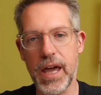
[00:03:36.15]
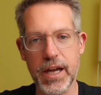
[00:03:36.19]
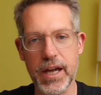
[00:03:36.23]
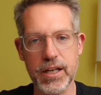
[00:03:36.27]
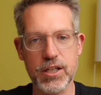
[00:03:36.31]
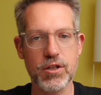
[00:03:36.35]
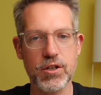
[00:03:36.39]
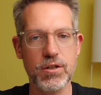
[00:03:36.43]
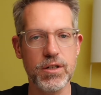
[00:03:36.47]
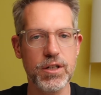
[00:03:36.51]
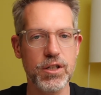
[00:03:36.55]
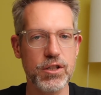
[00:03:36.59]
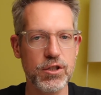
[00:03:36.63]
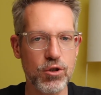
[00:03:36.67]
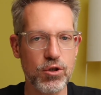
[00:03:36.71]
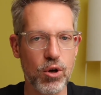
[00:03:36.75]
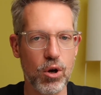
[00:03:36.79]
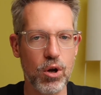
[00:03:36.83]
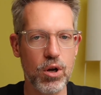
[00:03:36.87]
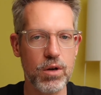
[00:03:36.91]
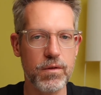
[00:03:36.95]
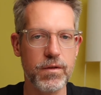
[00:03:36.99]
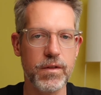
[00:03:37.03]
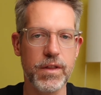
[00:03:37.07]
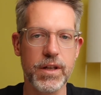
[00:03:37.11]
actually
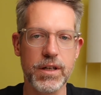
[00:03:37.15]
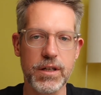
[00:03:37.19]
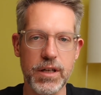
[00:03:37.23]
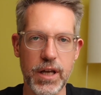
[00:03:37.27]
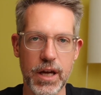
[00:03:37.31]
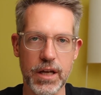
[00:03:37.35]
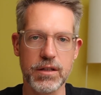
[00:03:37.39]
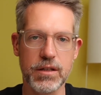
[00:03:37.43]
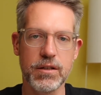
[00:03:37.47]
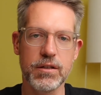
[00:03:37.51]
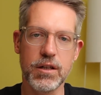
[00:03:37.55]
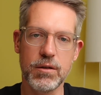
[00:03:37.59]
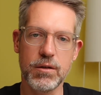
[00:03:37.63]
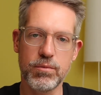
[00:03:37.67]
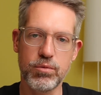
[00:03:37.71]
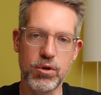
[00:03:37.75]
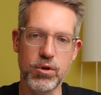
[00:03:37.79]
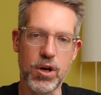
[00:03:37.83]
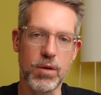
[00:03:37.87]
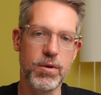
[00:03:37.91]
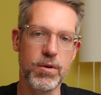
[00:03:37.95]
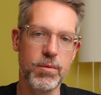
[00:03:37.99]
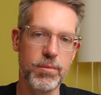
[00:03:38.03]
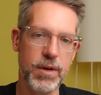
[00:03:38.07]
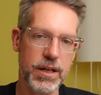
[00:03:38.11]
solve the technical
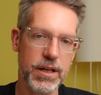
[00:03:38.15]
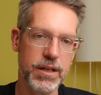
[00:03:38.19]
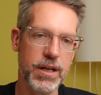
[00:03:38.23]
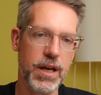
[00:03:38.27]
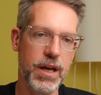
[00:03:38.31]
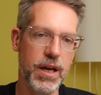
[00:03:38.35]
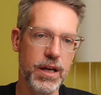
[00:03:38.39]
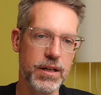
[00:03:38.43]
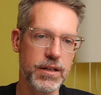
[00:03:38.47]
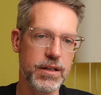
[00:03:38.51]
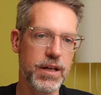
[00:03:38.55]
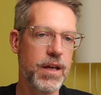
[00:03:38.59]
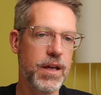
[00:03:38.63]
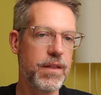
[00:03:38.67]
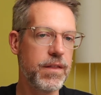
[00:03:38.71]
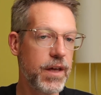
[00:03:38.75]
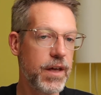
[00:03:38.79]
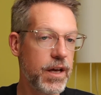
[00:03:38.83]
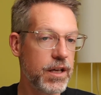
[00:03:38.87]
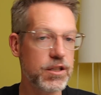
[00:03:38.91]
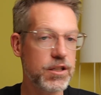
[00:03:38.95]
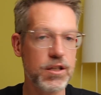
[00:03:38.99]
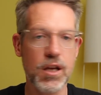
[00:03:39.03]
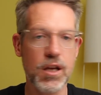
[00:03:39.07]
problem at hand. And there's